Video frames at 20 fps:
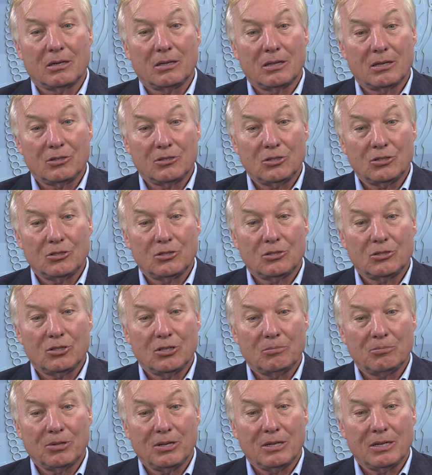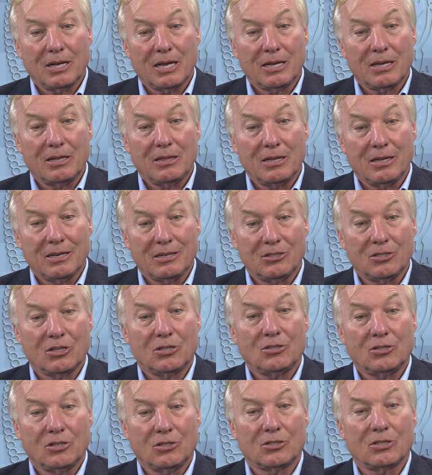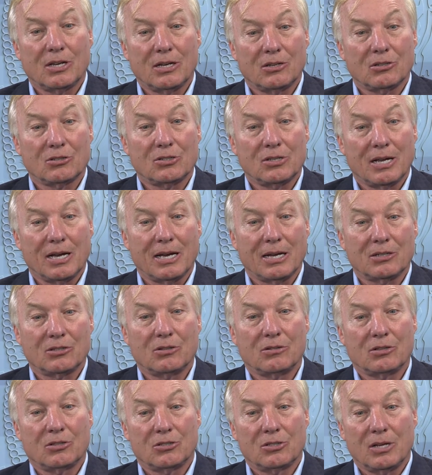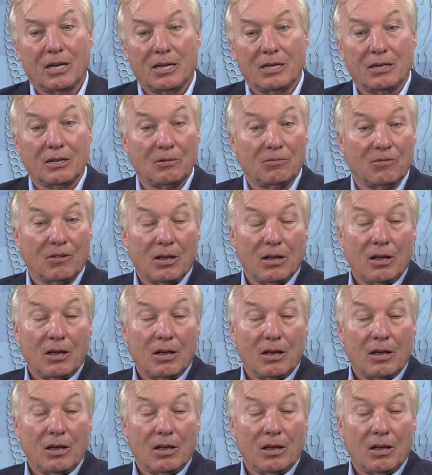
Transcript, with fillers: this is simply taking the existing sales tax of the state and